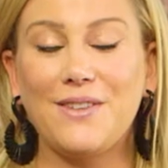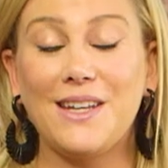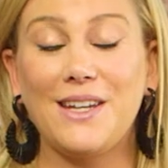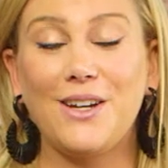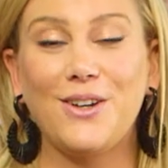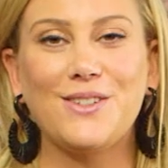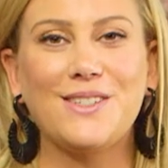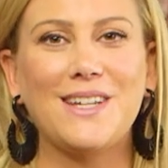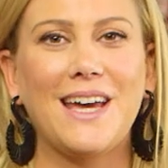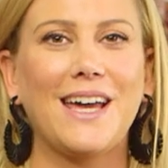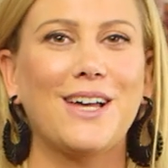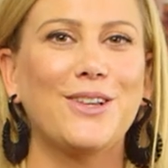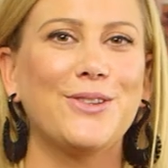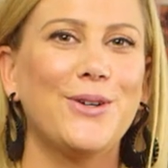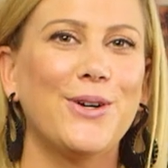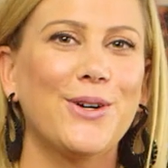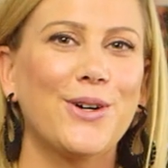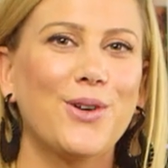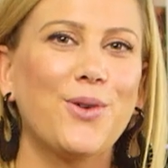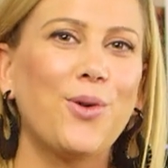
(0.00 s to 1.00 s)
They don't take
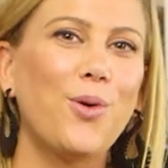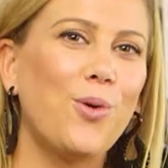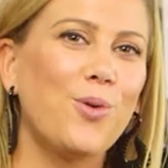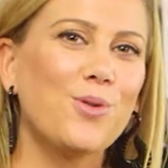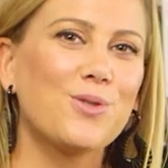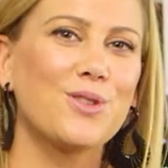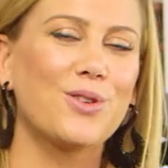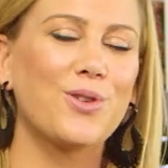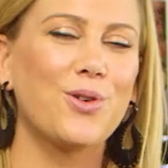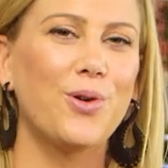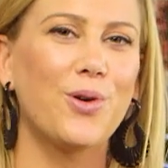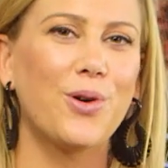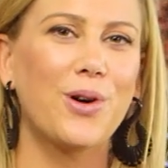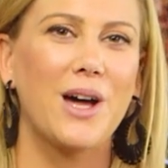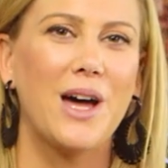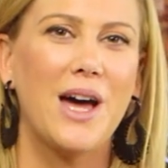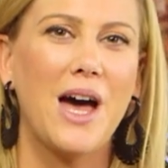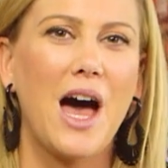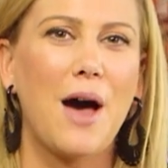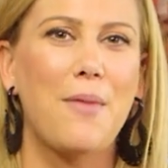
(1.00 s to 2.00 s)
long at all to cook,
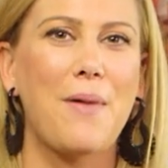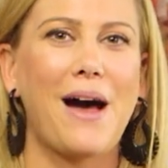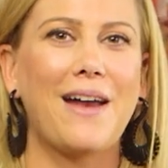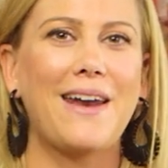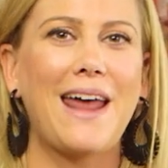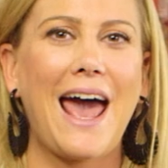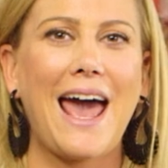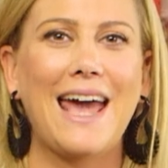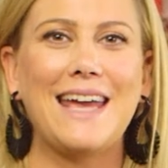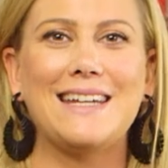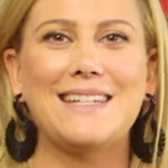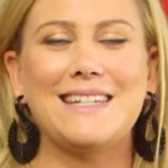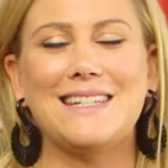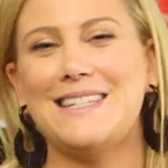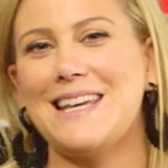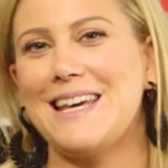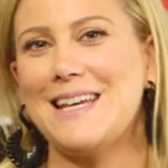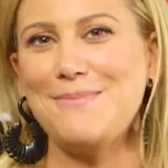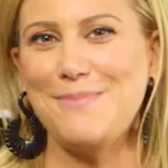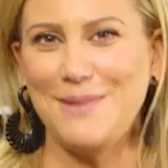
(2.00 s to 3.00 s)
about 8 to
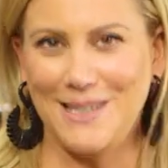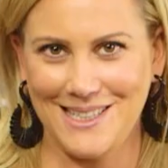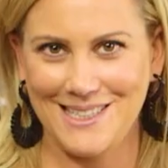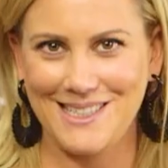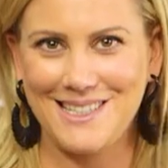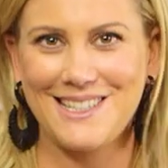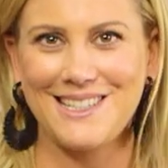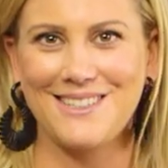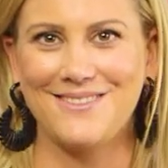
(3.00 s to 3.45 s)
10 minutes.